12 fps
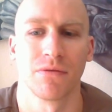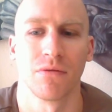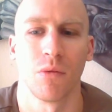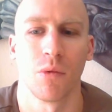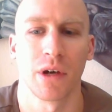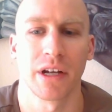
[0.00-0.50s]

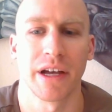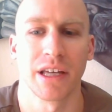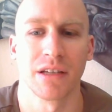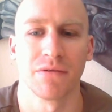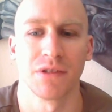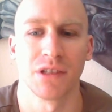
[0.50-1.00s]
what I
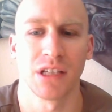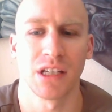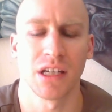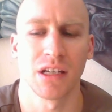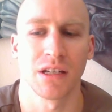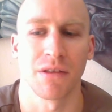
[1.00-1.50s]
have
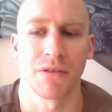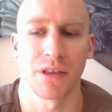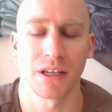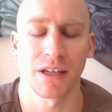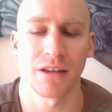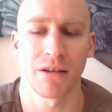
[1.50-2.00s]
seen and
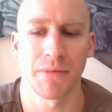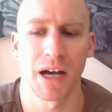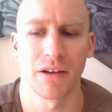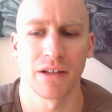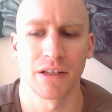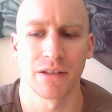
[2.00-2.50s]
thinking
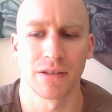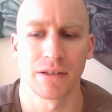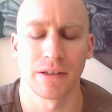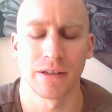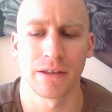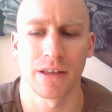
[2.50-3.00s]
about it,
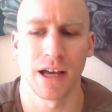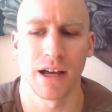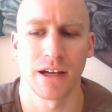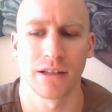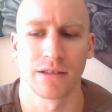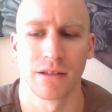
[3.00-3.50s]

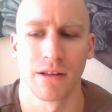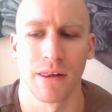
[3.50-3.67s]
that